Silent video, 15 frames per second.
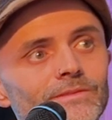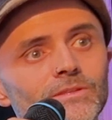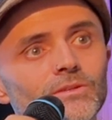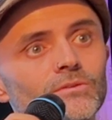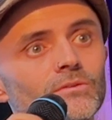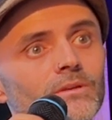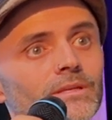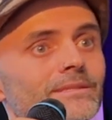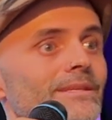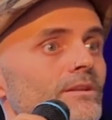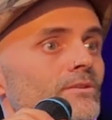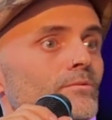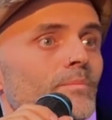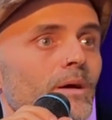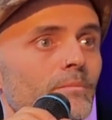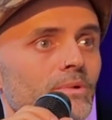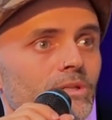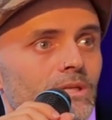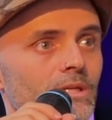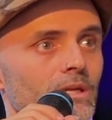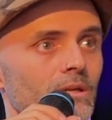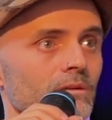to continue
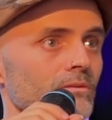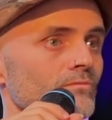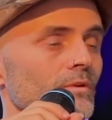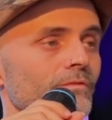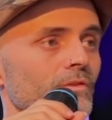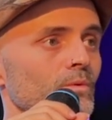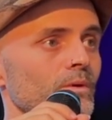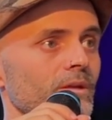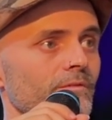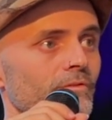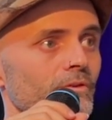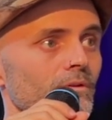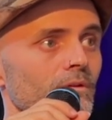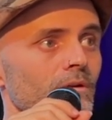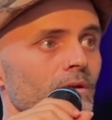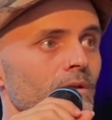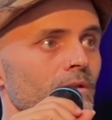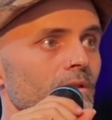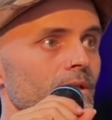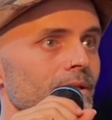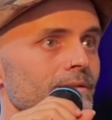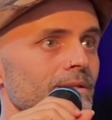publishing and reviewing for
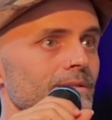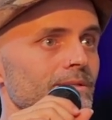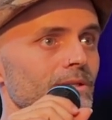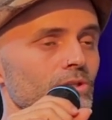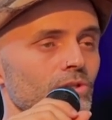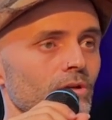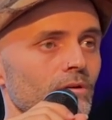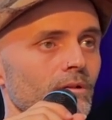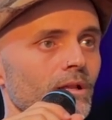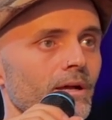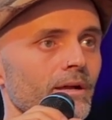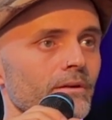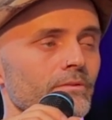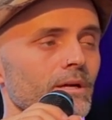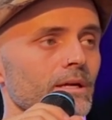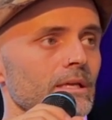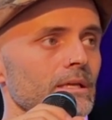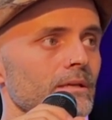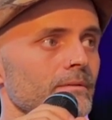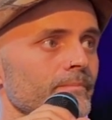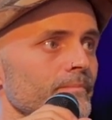the existing journal hierarchy.